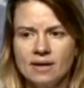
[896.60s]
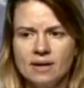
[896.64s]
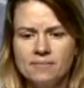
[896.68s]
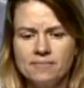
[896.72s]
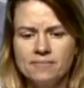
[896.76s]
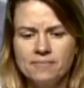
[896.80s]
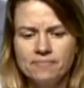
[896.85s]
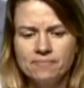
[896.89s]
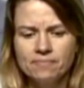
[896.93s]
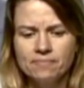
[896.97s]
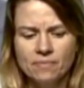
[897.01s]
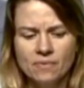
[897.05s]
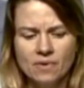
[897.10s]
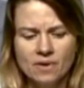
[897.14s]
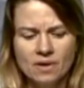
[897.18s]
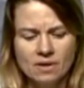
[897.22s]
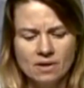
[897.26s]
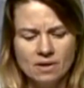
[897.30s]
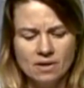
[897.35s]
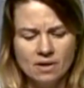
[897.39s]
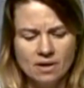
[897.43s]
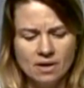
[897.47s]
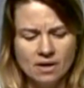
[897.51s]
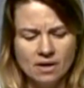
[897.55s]

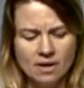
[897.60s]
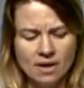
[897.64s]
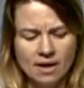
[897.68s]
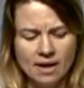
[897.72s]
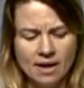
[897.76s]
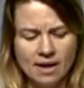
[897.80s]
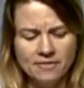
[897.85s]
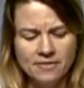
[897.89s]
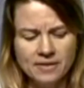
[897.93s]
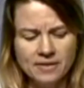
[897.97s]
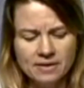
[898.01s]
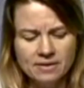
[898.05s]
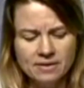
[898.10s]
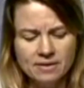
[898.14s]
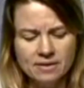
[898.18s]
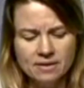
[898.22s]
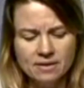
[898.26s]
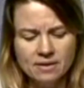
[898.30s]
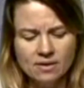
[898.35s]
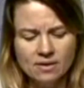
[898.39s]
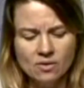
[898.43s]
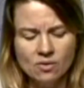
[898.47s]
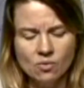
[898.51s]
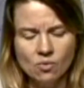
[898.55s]
I think
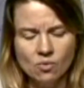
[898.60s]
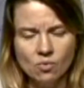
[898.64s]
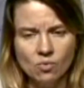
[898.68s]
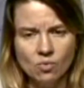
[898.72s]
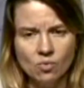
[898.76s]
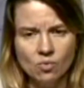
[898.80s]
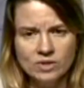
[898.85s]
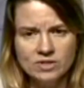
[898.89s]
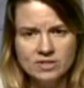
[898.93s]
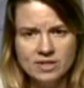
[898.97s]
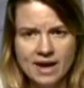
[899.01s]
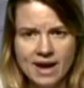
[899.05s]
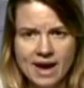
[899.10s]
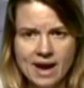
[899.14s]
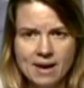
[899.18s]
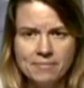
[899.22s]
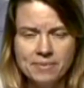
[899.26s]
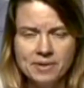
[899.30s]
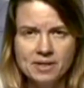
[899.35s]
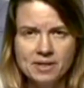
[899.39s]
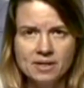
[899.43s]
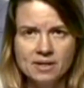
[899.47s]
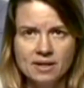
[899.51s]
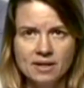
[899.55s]
that what's
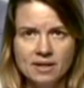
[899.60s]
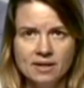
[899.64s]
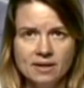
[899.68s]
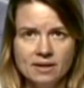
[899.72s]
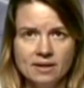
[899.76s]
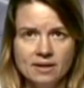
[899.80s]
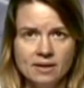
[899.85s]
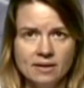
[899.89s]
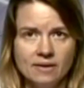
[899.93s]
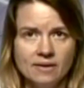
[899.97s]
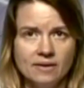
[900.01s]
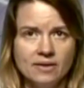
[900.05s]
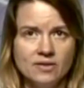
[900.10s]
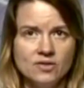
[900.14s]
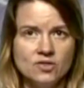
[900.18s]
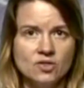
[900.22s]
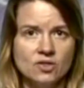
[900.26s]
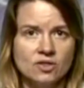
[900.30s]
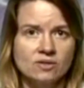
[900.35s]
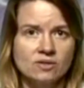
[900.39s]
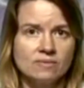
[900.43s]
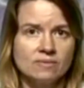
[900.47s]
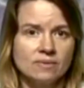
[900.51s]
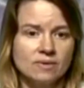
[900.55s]
happening in
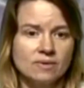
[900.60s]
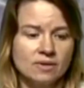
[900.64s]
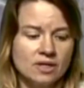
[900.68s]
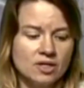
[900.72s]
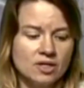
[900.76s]
these